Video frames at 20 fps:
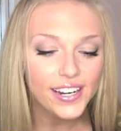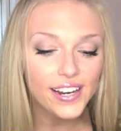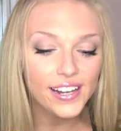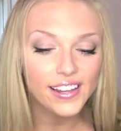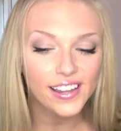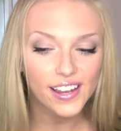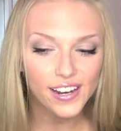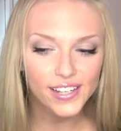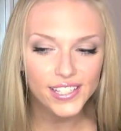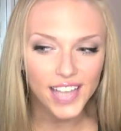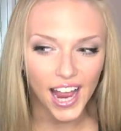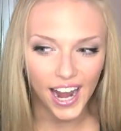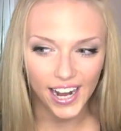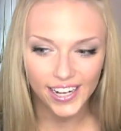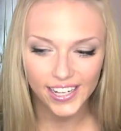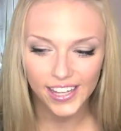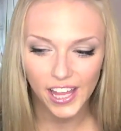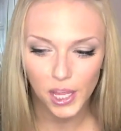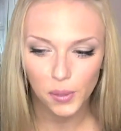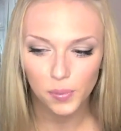you only need a little
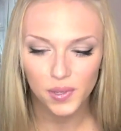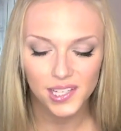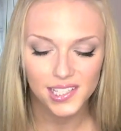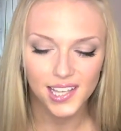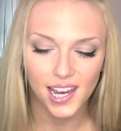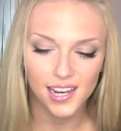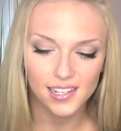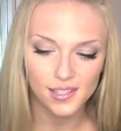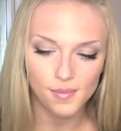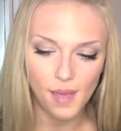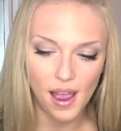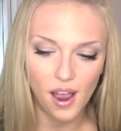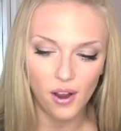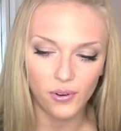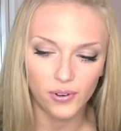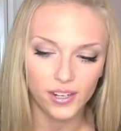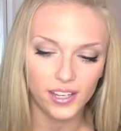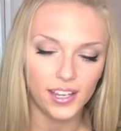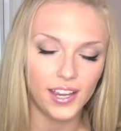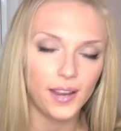tiny like pea size
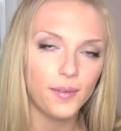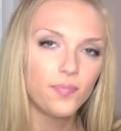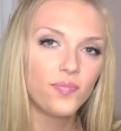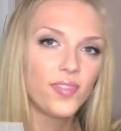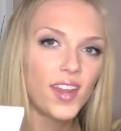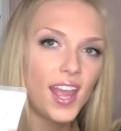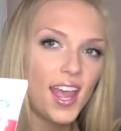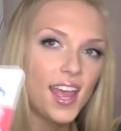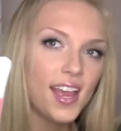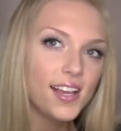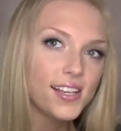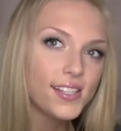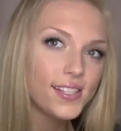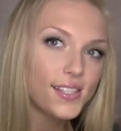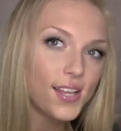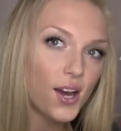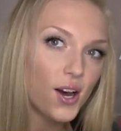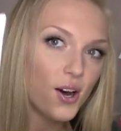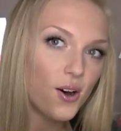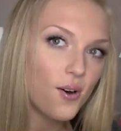amount really.
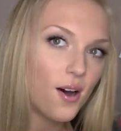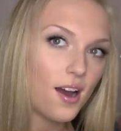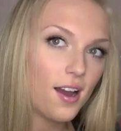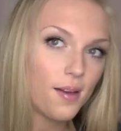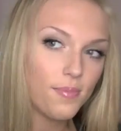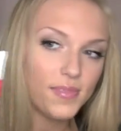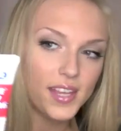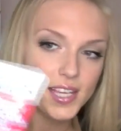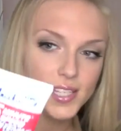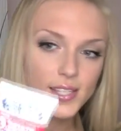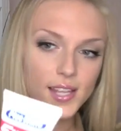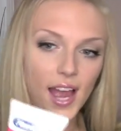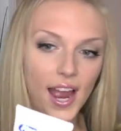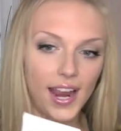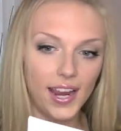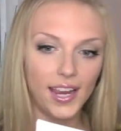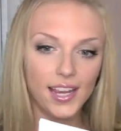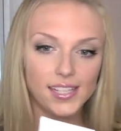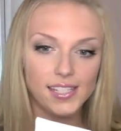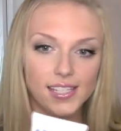So um, this,
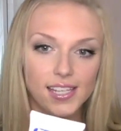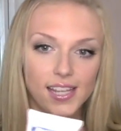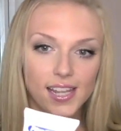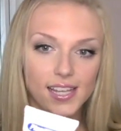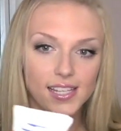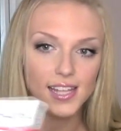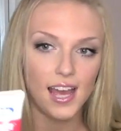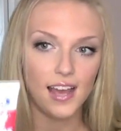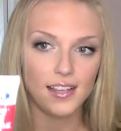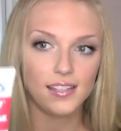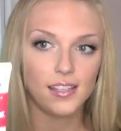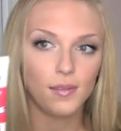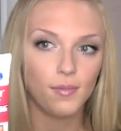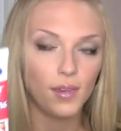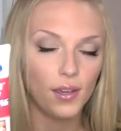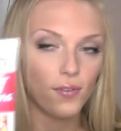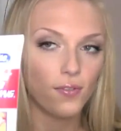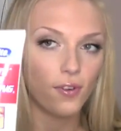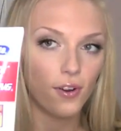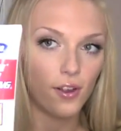I can see this
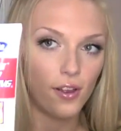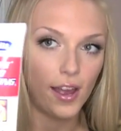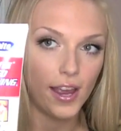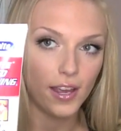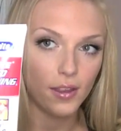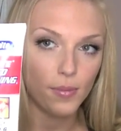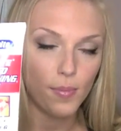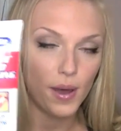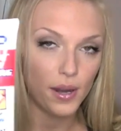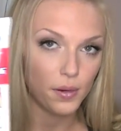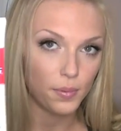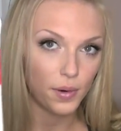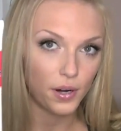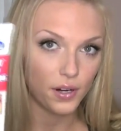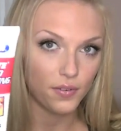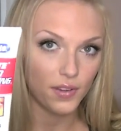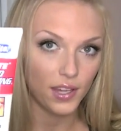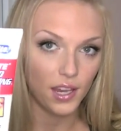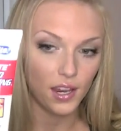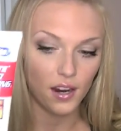lasting me for like the better
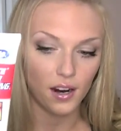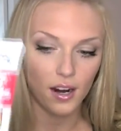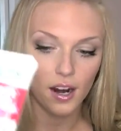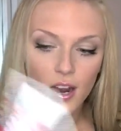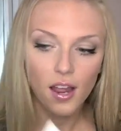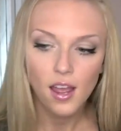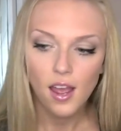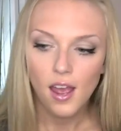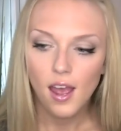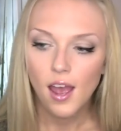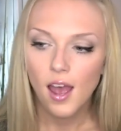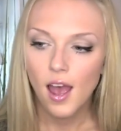part of a year.